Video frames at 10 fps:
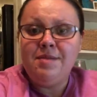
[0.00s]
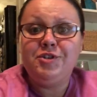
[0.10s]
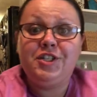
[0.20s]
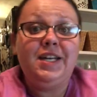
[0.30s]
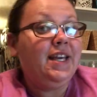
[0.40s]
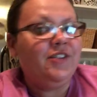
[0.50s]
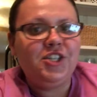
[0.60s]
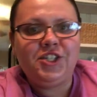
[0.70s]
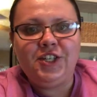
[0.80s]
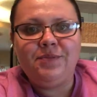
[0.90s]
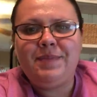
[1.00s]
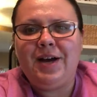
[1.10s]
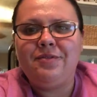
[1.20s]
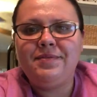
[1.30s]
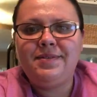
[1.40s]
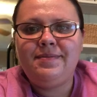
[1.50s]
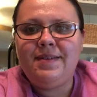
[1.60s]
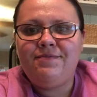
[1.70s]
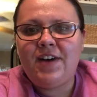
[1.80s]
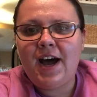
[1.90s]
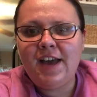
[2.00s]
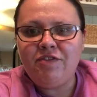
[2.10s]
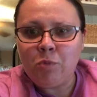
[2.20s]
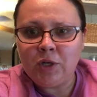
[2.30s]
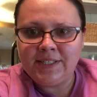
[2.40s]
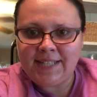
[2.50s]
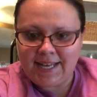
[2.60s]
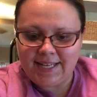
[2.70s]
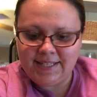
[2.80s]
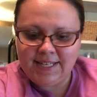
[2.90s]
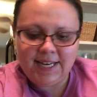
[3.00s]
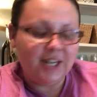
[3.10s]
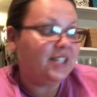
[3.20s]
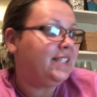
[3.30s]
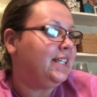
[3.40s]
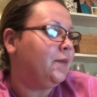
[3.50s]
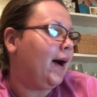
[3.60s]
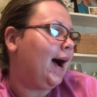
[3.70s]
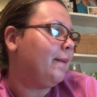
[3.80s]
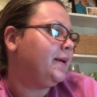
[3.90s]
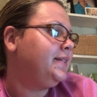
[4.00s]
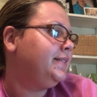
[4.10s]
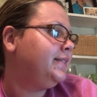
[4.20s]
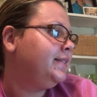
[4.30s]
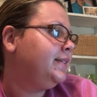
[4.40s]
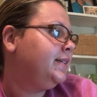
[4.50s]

Just going to give it just about 5 more seconds here to see what happens.